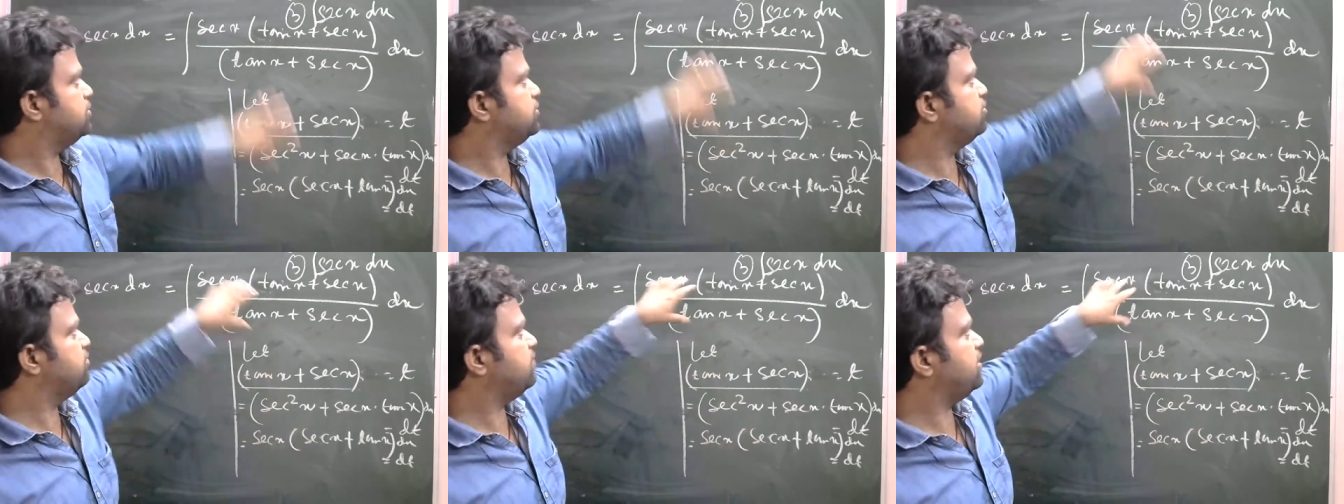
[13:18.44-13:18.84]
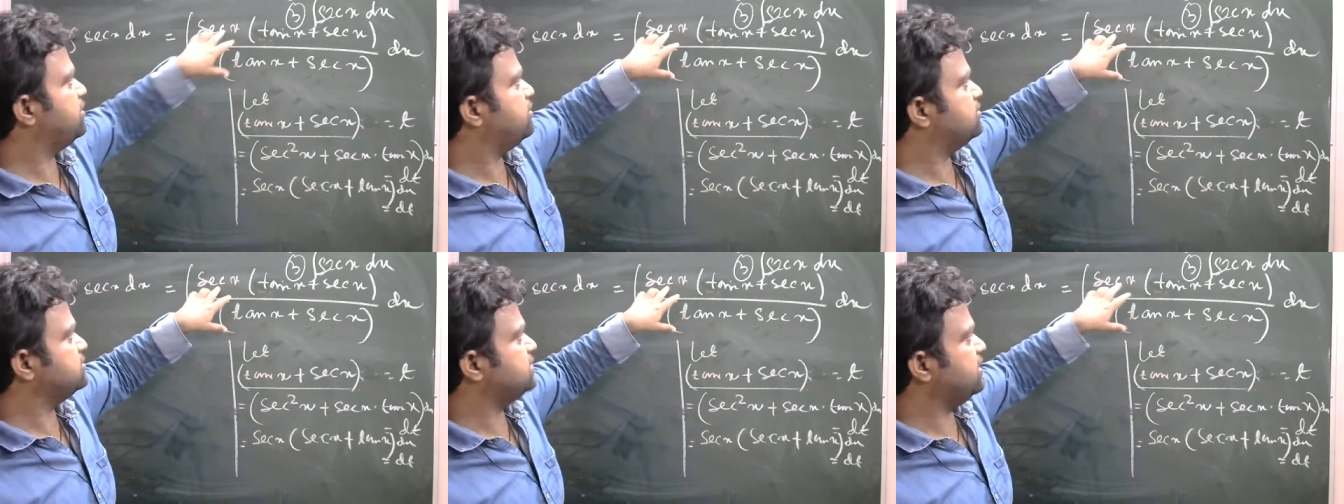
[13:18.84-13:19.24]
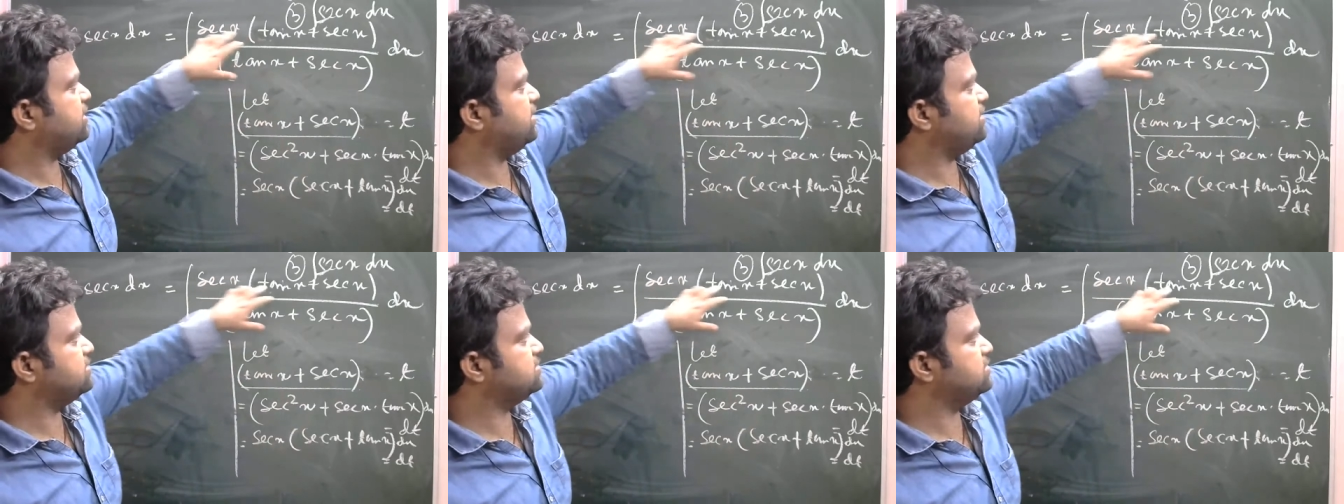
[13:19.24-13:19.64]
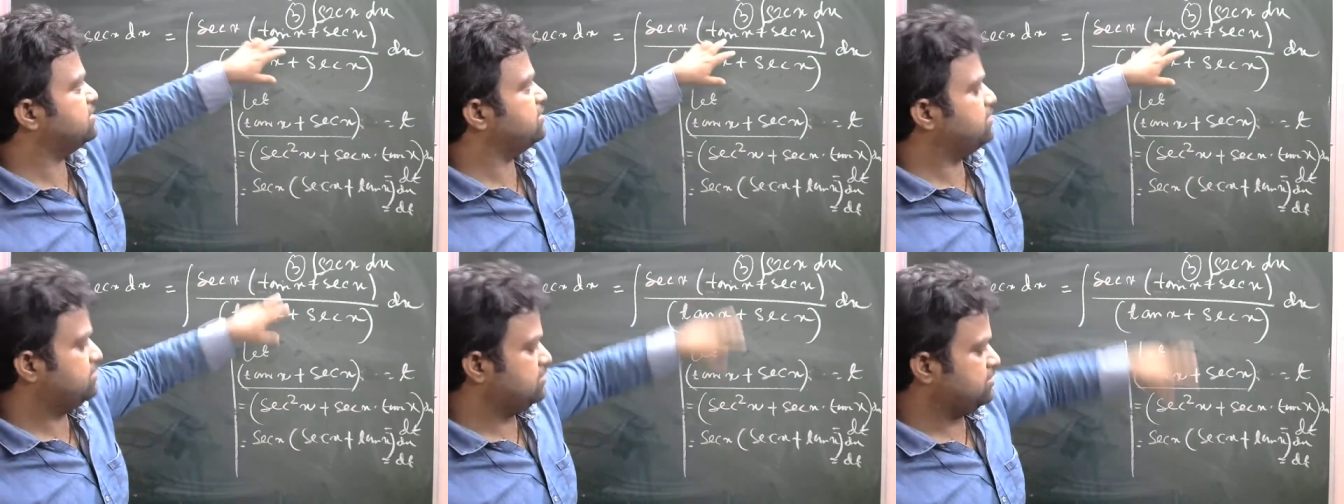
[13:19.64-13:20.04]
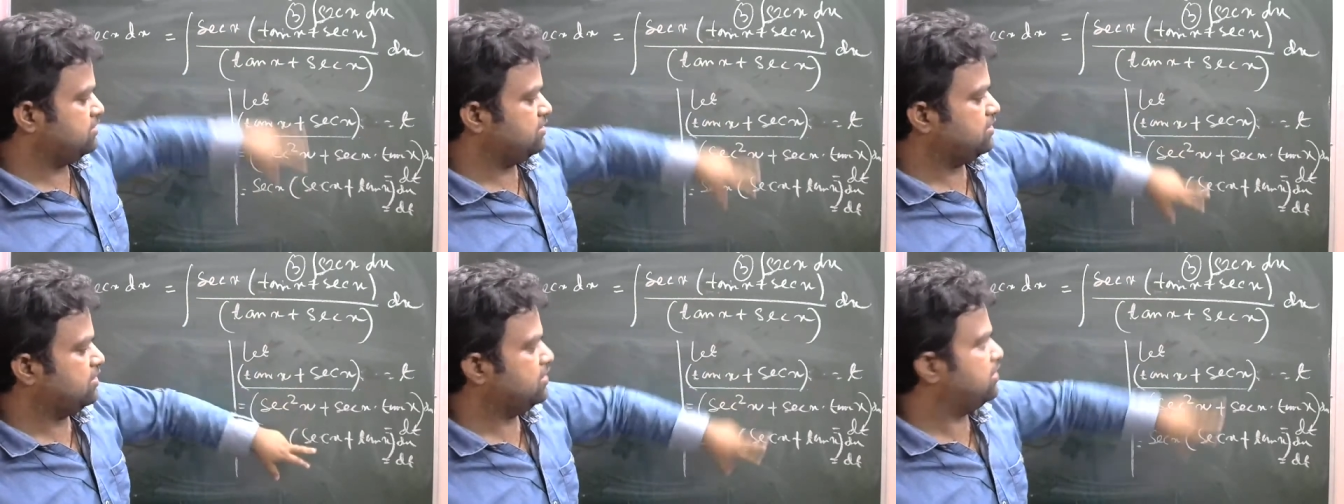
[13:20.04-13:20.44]
Numerator sec x
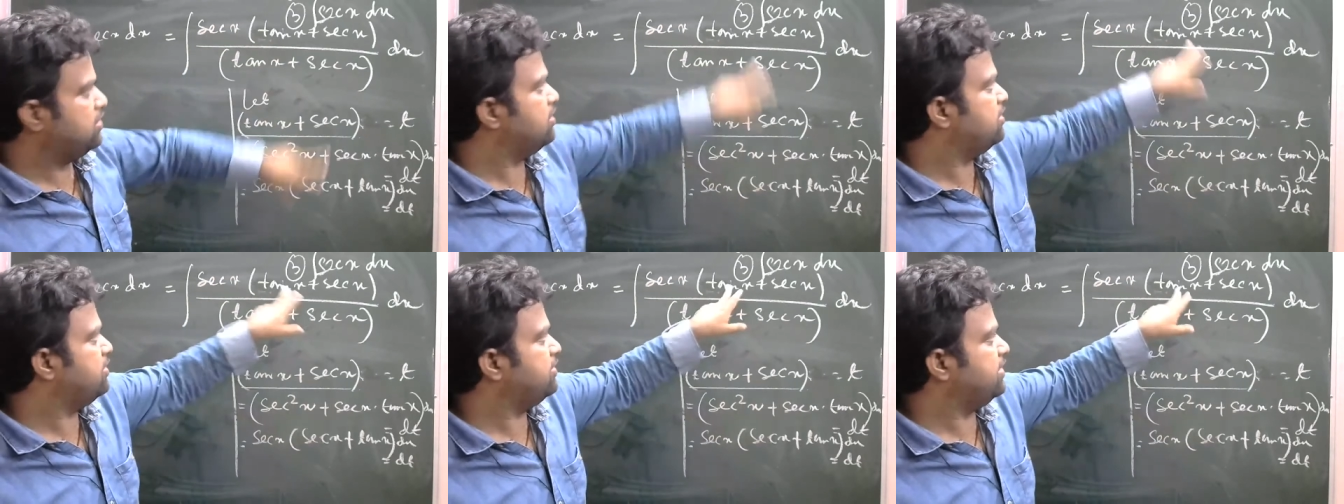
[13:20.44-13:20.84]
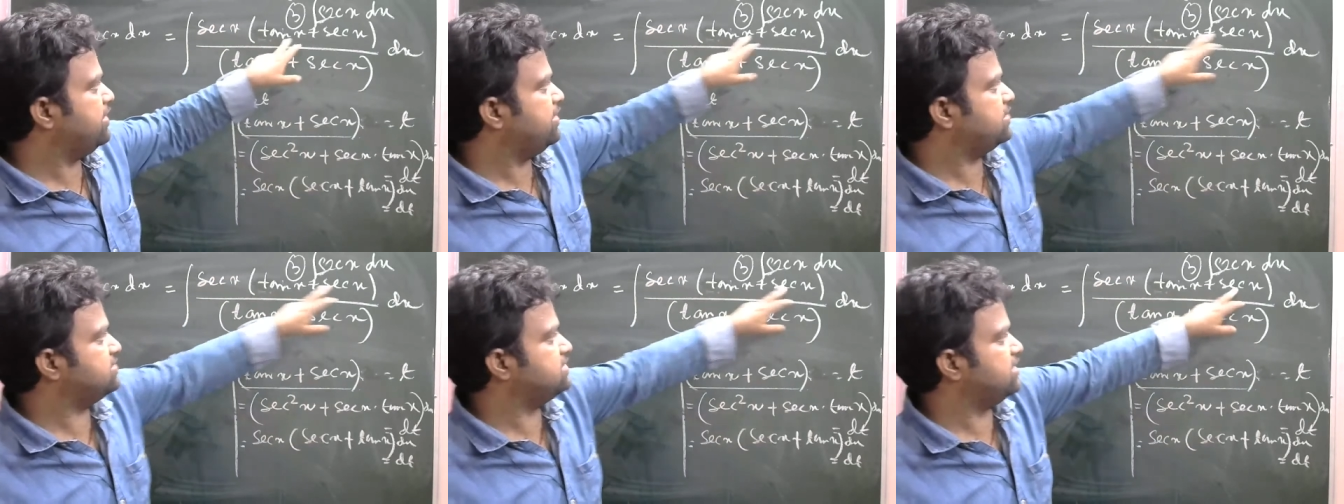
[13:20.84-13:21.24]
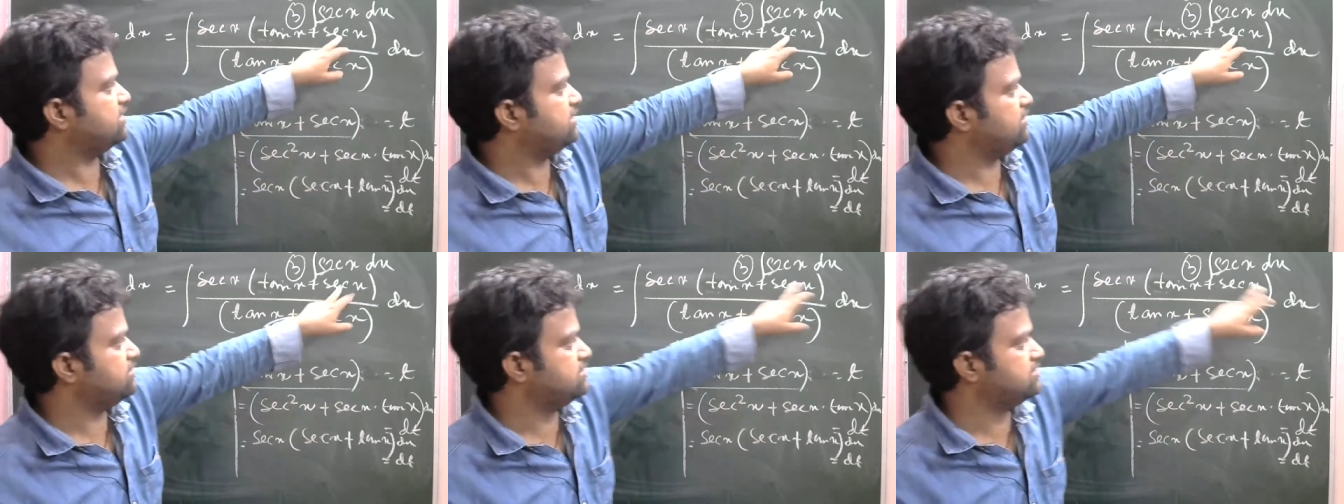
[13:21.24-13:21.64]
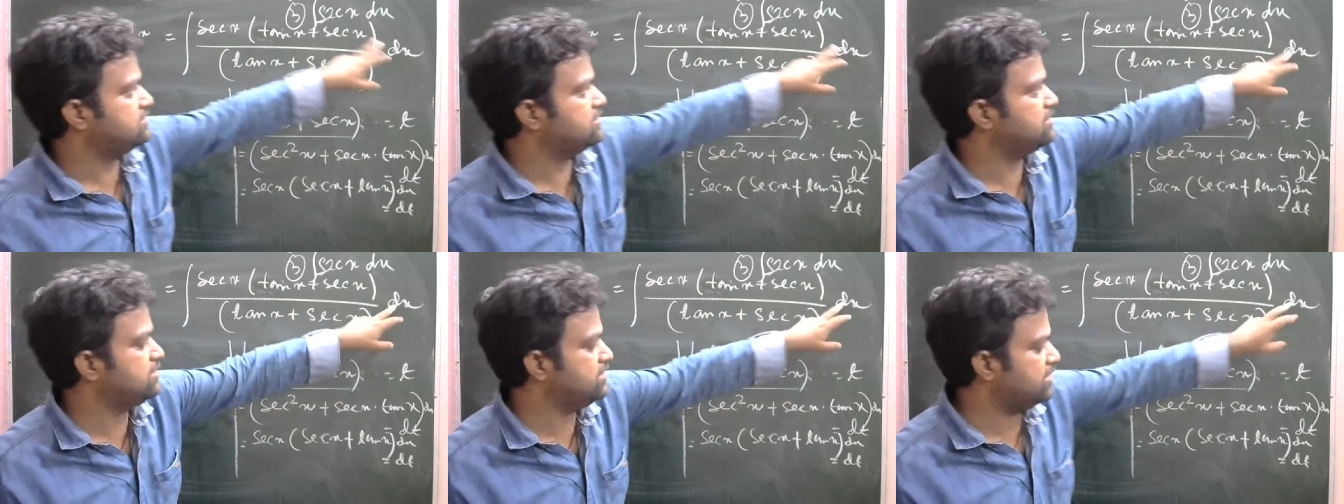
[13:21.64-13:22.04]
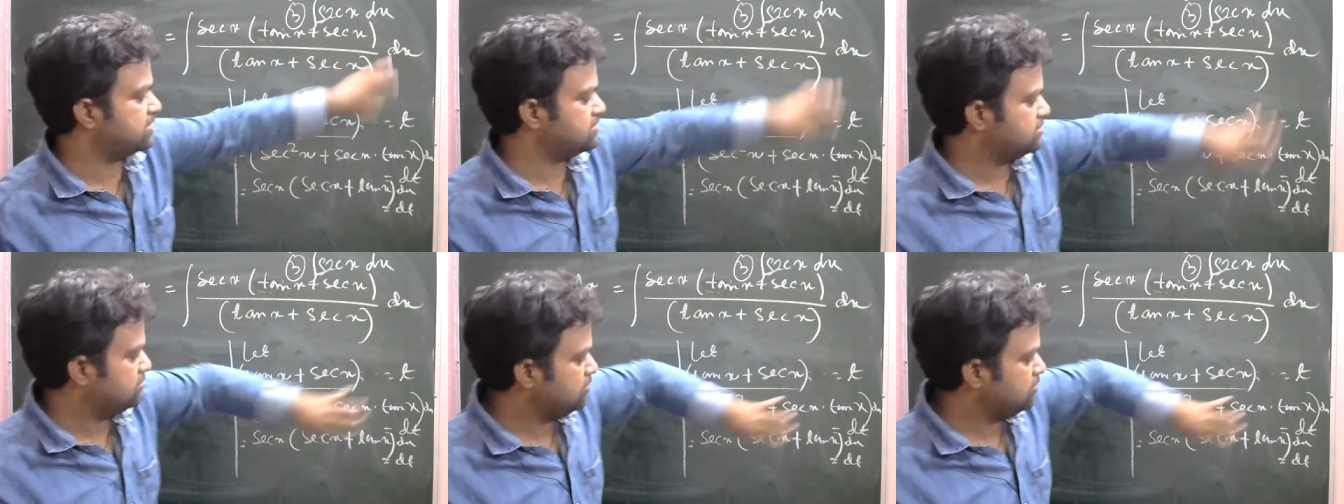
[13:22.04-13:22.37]
10x sec x dx.